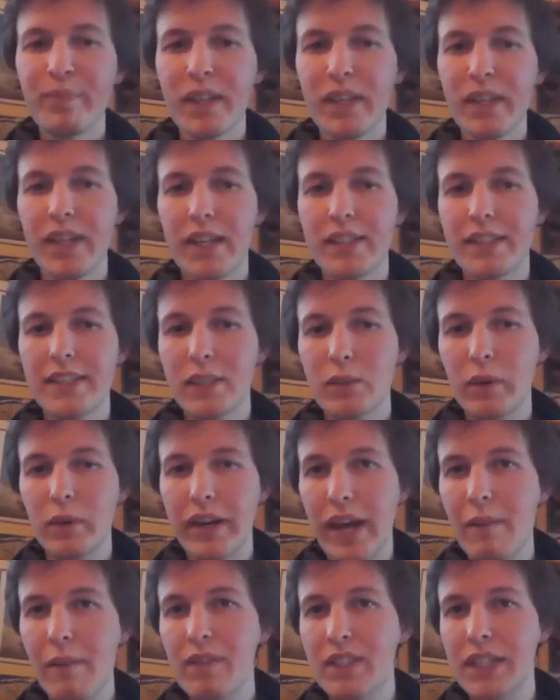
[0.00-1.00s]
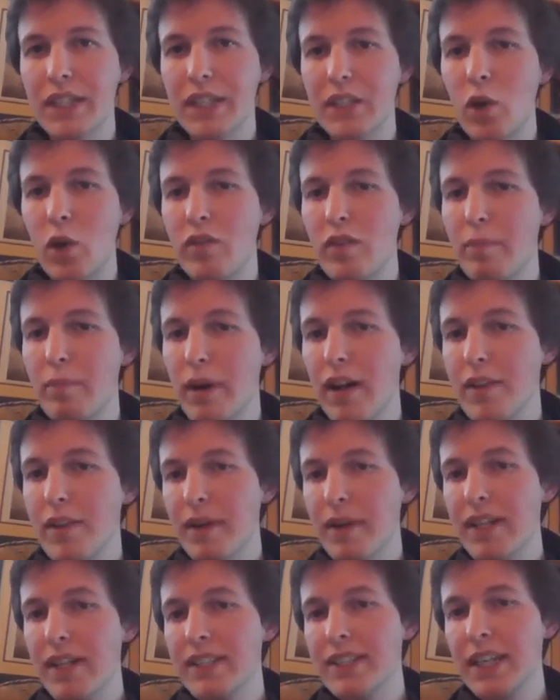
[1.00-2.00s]
So that's why I emphasize over path
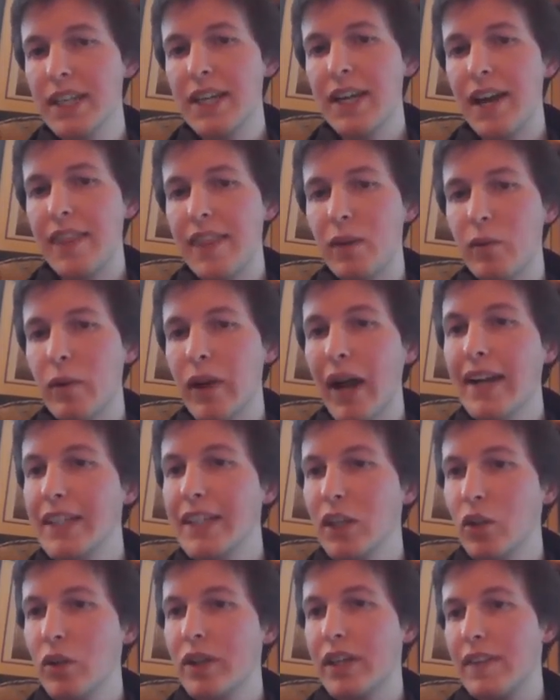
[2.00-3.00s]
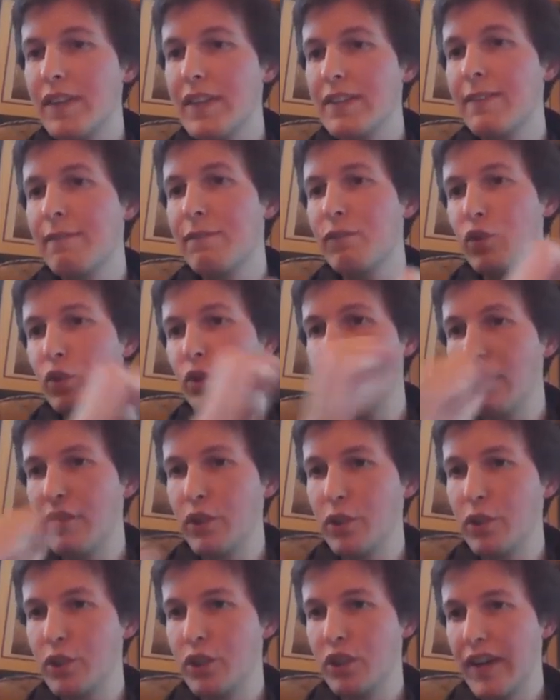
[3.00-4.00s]
space. And then we're actually looking at this full
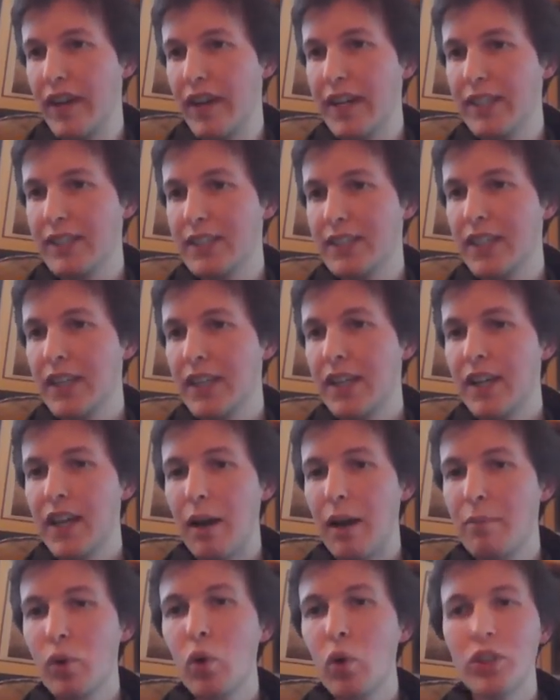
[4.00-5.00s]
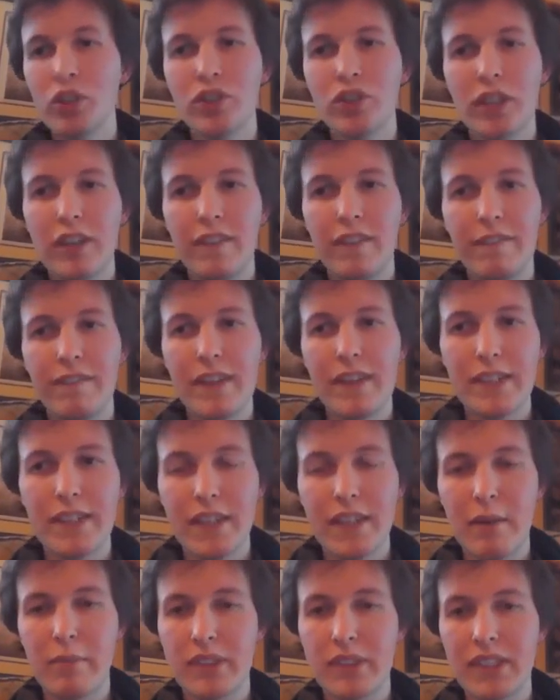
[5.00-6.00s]
evolution of X. I'm not just trying to fit the
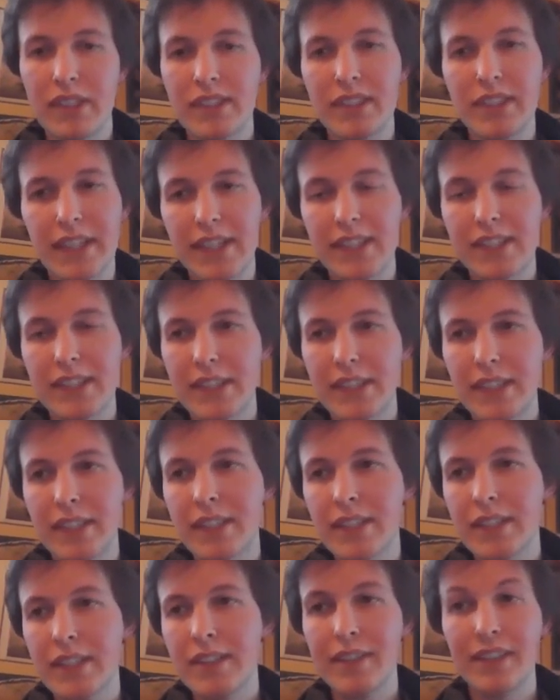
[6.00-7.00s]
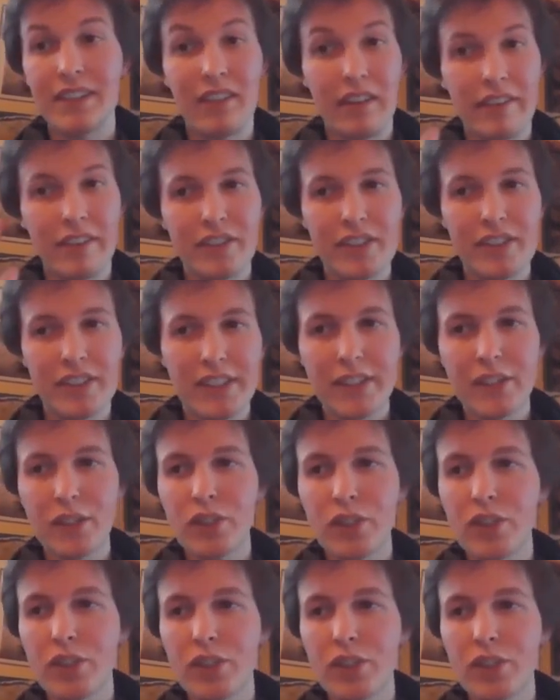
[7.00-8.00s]
terminal density xt. There are interesting things you
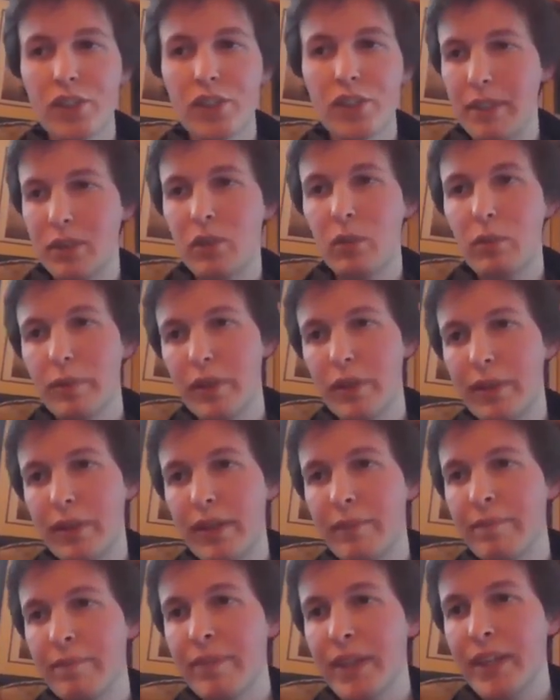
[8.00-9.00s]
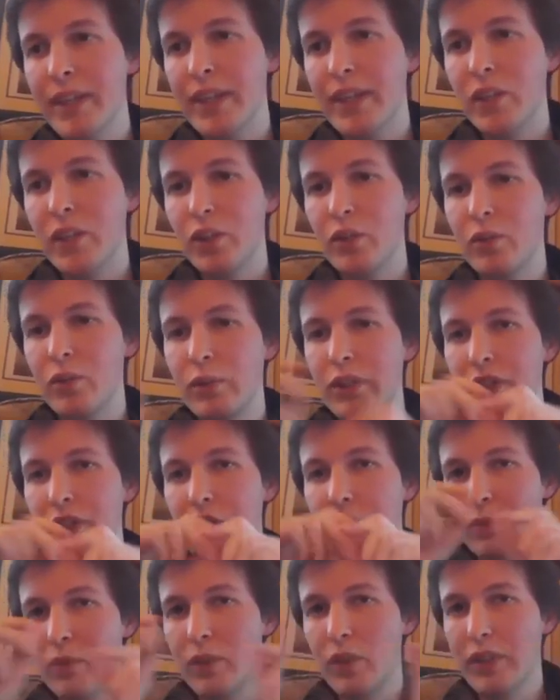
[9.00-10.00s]
can do with that. That's not what we're doing. We're
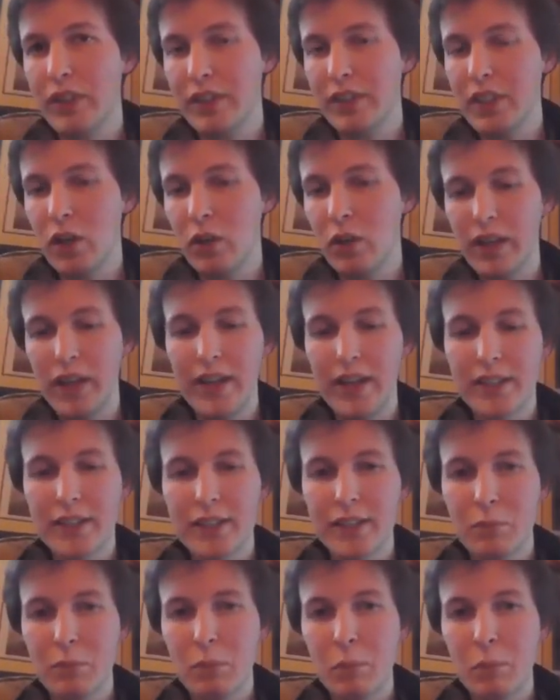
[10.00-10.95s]
looking at this whole X.